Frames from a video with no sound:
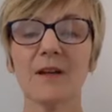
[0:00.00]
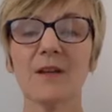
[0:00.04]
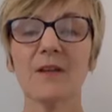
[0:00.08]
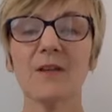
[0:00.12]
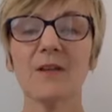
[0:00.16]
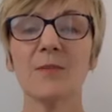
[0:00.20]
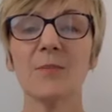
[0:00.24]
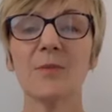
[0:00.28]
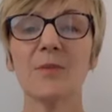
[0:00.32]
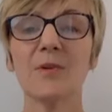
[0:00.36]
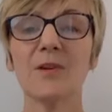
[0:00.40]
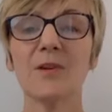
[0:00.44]

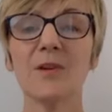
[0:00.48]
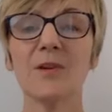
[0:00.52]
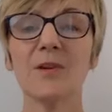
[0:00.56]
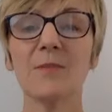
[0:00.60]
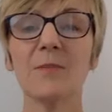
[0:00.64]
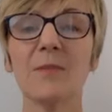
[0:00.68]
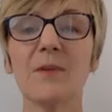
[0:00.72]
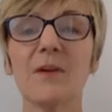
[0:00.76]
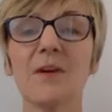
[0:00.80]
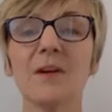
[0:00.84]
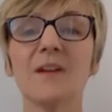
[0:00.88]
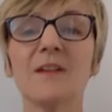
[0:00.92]
the body and
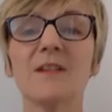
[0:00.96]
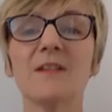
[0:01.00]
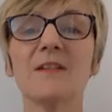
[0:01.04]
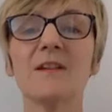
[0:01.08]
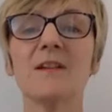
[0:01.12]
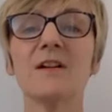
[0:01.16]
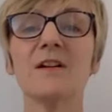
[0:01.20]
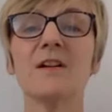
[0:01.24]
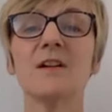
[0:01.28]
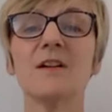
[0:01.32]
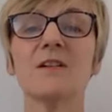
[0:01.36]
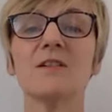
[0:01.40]
mind
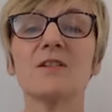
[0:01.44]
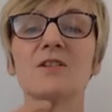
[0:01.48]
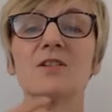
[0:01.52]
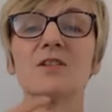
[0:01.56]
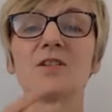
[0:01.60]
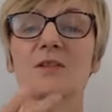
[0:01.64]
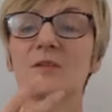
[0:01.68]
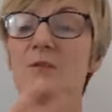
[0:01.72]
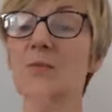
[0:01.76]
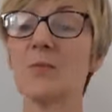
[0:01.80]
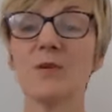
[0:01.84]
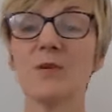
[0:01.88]
are
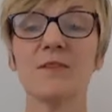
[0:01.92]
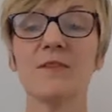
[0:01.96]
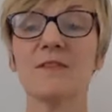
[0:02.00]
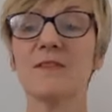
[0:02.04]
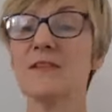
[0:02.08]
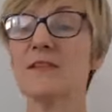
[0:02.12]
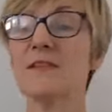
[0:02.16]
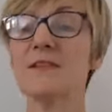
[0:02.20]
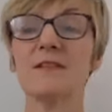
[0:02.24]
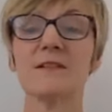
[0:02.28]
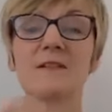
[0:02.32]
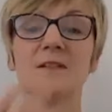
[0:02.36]
just one
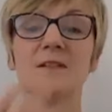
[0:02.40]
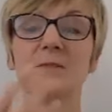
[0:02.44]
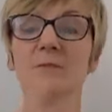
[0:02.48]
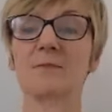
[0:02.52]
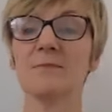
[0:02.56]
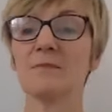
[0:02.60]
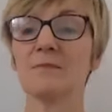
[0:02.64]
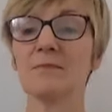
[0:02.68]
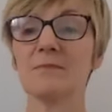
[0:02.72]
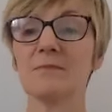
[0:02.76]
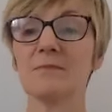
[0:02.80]
system.